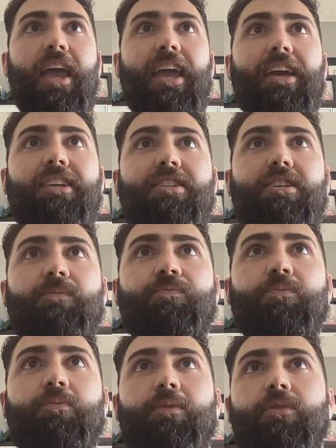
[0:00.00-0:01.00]
it
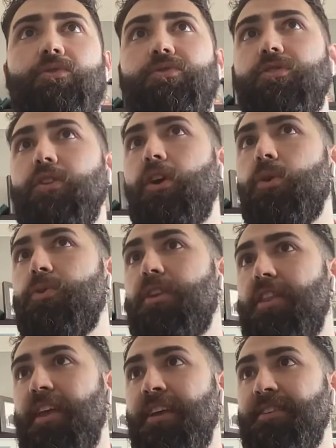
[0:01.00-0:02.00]

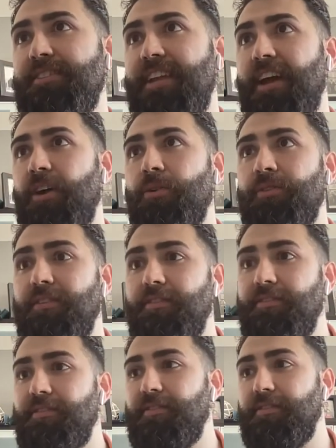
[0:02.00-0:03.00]
slowed things down
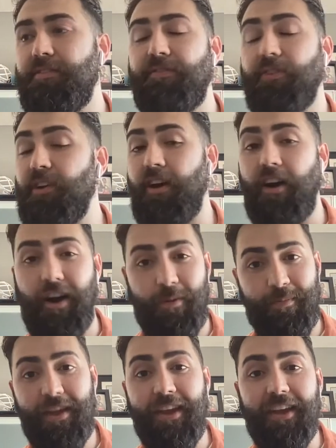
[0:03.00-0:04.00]
for a hot
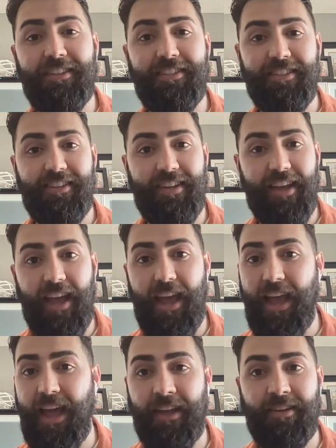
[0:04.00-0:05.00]
minute.
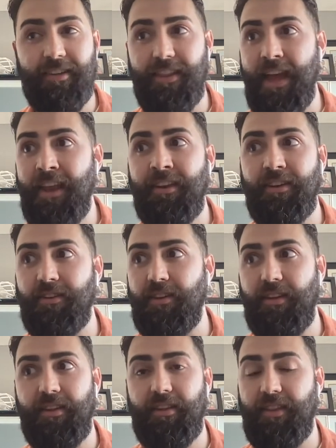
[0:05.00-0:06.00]
And then
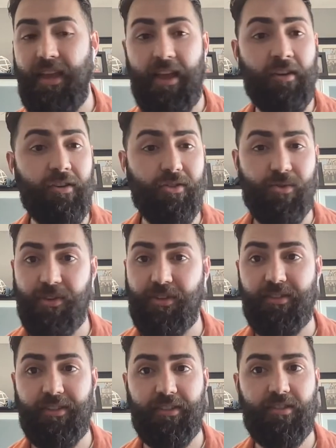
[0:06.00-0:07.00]
the industry
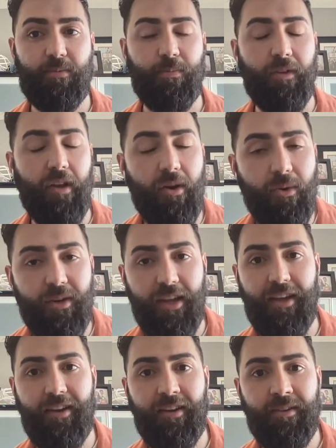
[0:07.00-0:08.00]
just
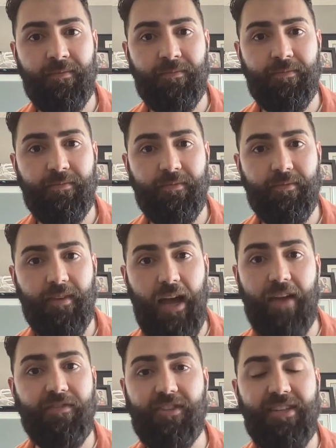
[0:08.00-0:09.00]
exploded. I've